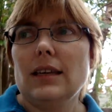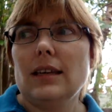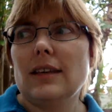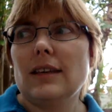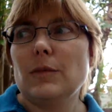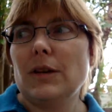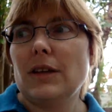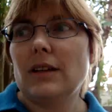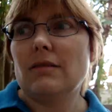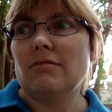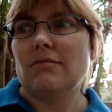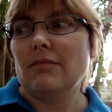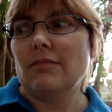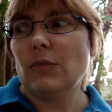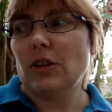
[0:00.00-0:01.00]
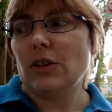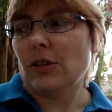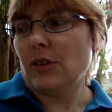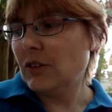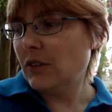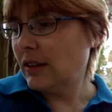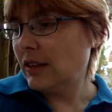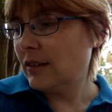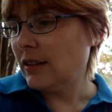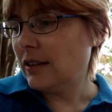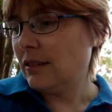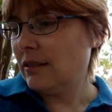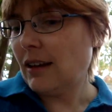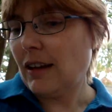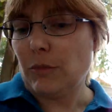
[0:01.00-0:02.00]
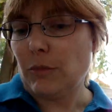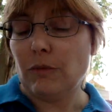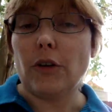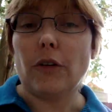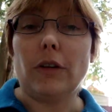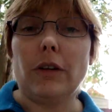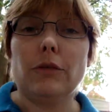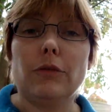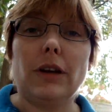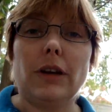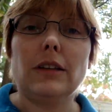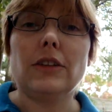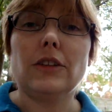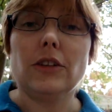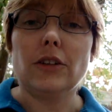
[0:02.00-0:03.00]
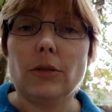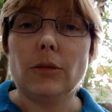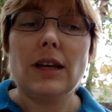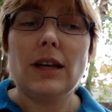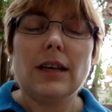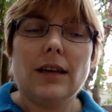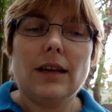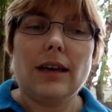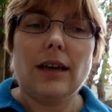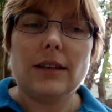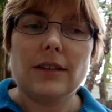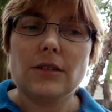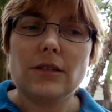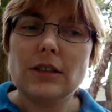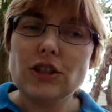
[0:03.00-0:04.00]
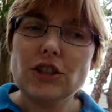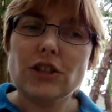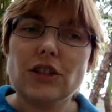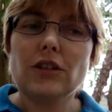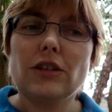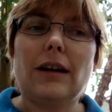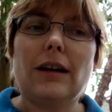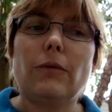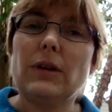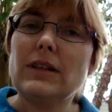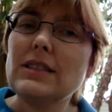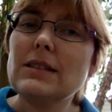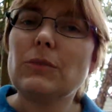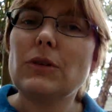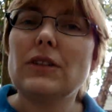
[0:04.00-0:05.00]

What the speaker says: has been one of those things that I've been very afraid to do. And so this year I wasn't